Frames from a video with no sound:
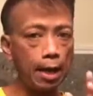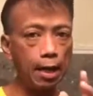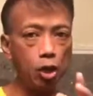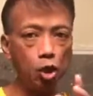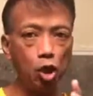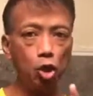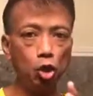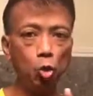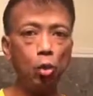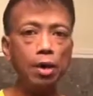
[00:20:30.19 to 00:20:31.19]

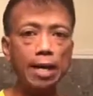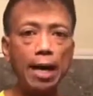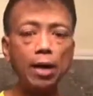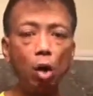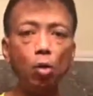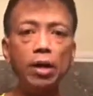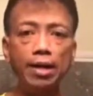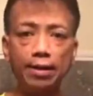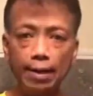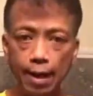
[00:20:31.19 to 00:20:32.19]
you will not only
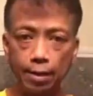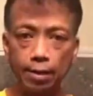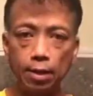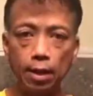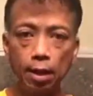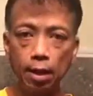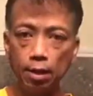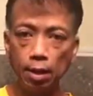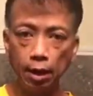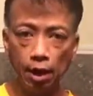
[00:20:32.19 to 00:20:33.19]
get
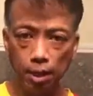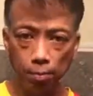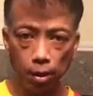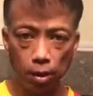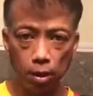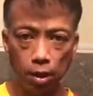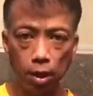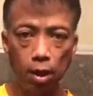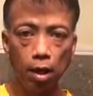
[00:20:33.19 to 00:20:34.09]
the ebook,